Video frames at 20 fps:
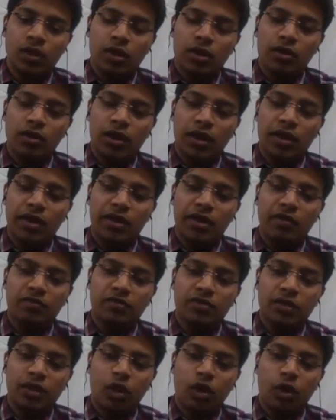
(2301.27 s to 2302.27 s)
Then it
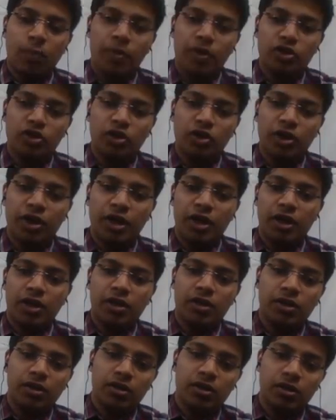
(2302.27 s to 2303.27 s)
gives opportunity
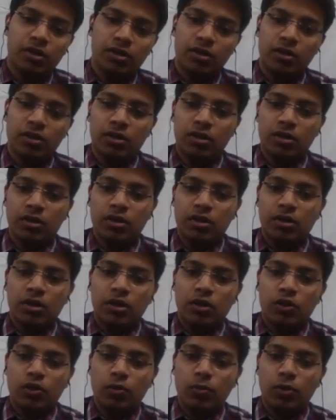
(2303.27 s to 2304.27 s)

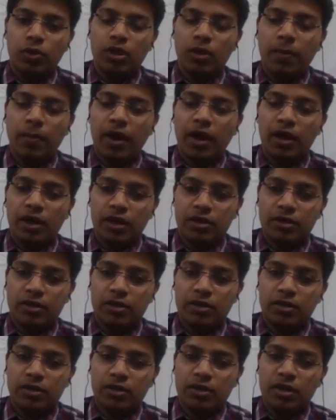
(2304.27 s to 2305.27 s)
to both the parties.
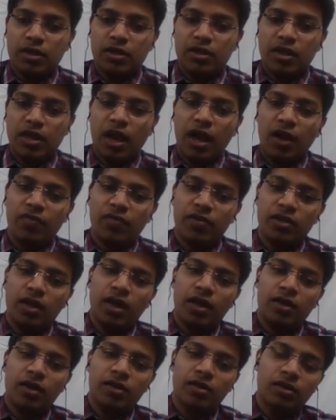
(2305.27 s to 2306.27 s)
Then after
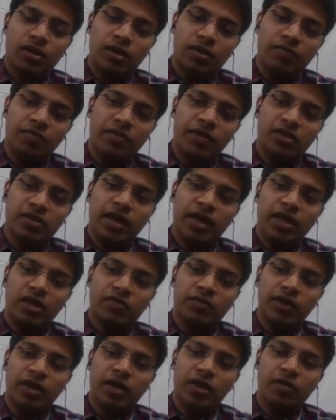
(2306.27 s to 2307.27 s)
that, if it is
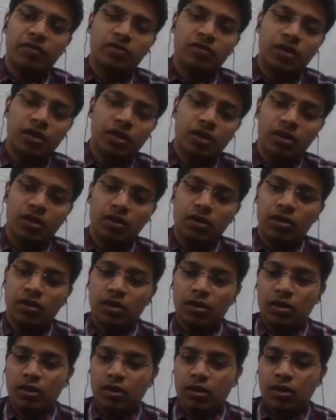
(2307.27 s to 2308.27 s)
satisfied,
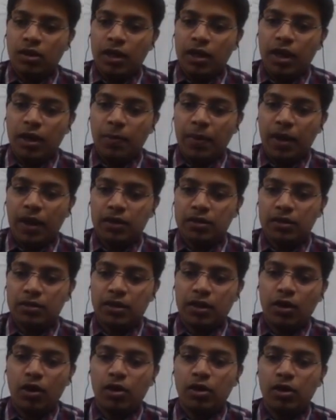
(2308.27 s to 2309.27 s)
it passes
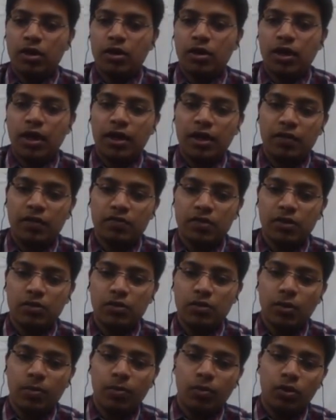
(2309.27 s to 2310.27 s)
an order and gives it to
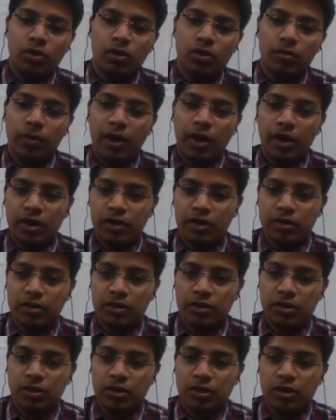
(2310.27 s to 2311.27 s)
the both parties.
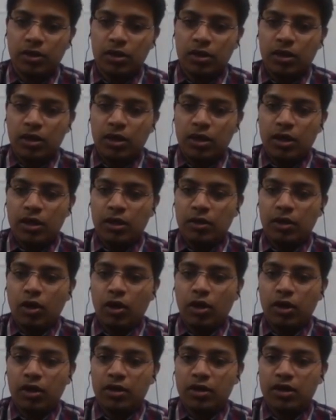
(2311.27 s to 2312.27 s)
The
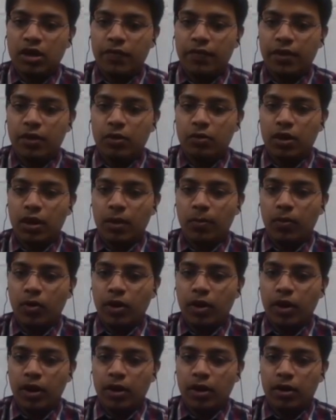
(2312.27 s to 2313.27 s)
order is given to the
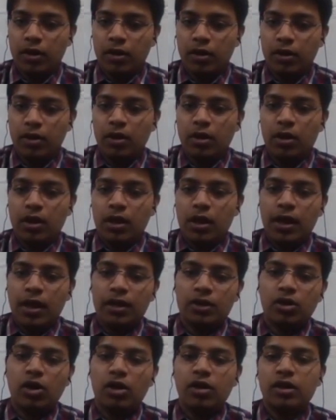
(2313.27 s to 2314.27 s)
employer
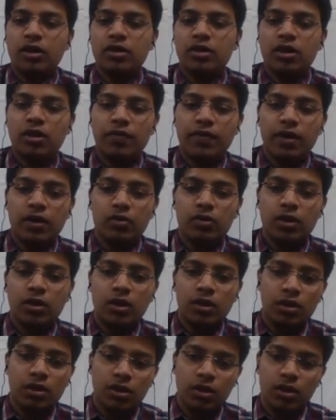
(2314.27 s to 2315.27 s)
and the order is given to the
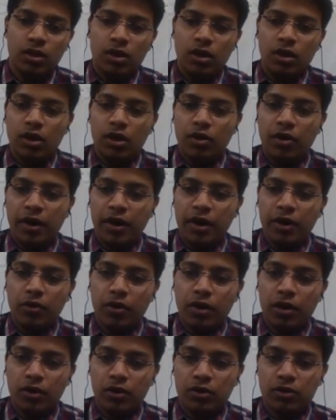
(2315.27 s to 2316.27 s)
trade
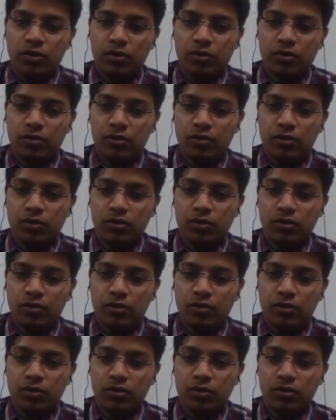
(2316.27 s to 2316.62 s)
union also.